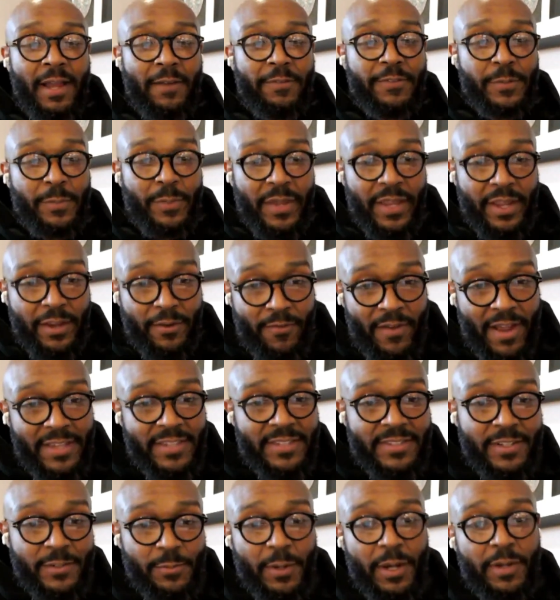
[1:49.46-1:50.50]
after being
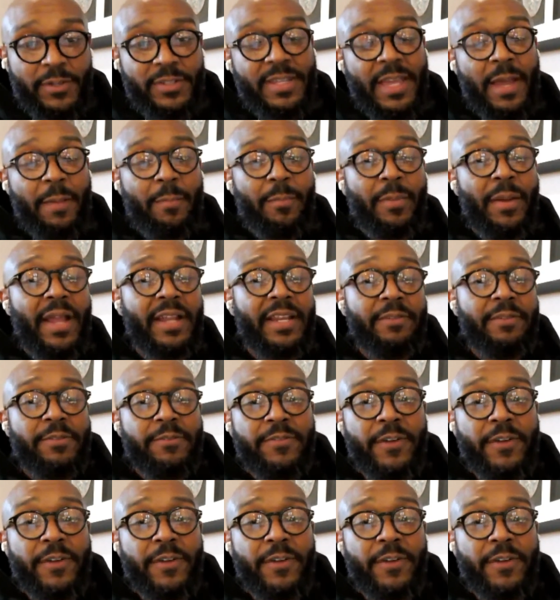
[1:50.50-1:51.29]
arrested whilst campaigning for